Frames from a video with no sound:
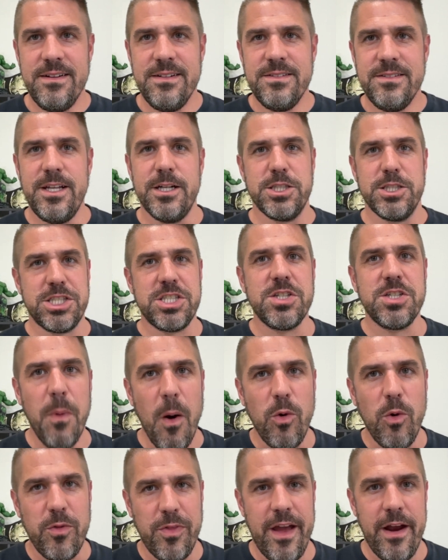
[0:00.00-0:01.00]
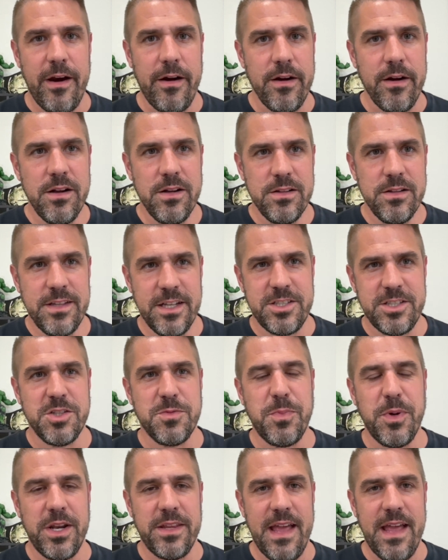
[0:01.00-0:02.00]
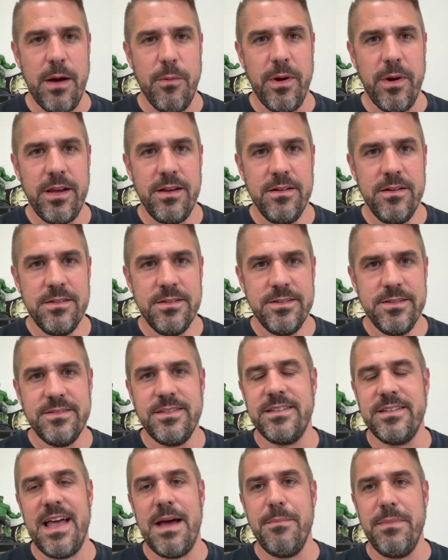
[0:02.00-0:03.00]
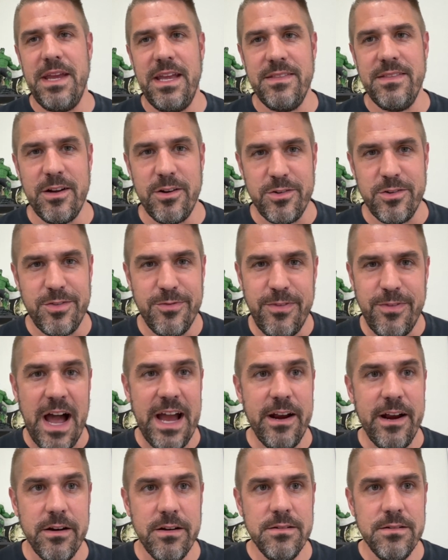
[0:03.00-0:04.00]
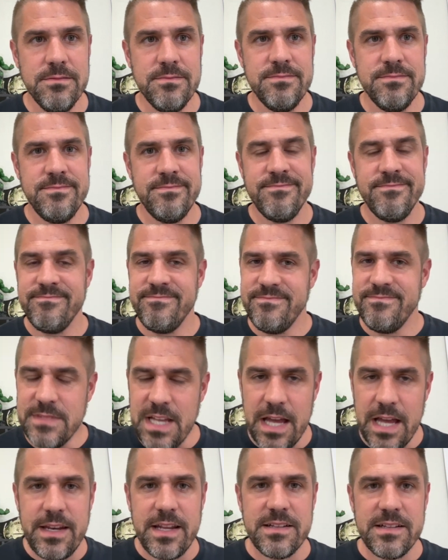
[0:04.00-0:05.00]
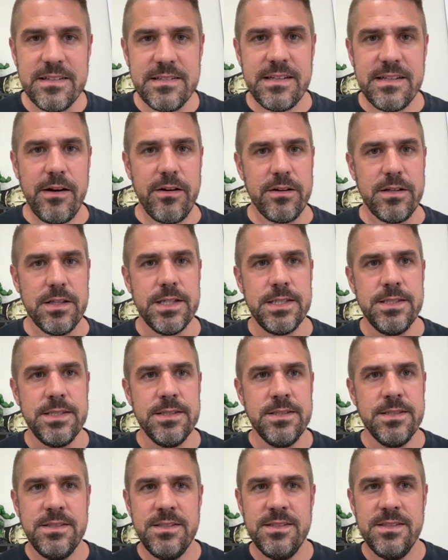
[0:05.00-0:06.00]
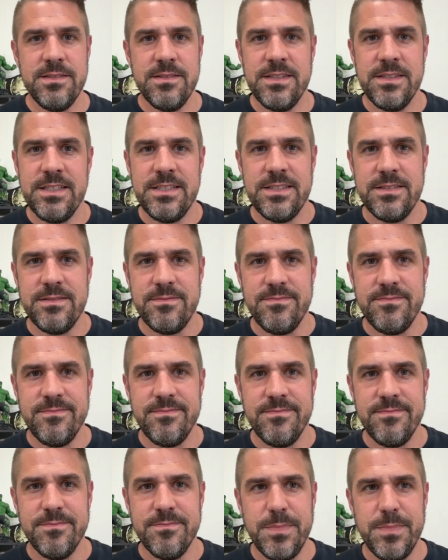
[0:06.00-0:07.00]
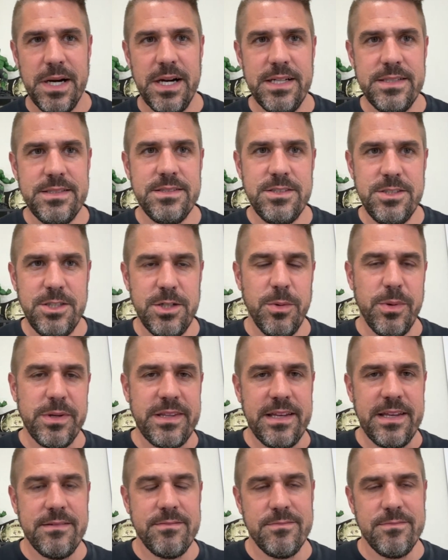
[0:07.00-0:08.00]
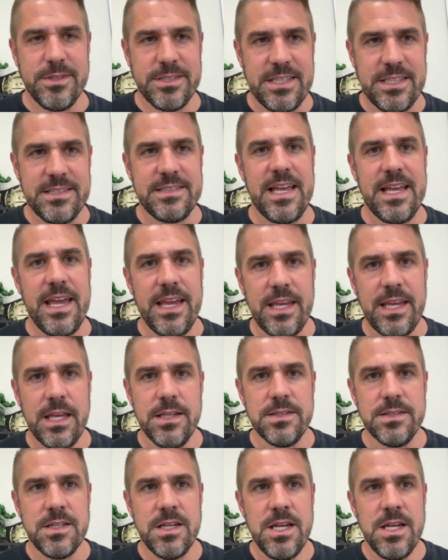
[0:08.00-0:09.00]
there's smoke there. Let's just put it that way. Does that mean there's fire? Not necessarily. But you know what the saying is.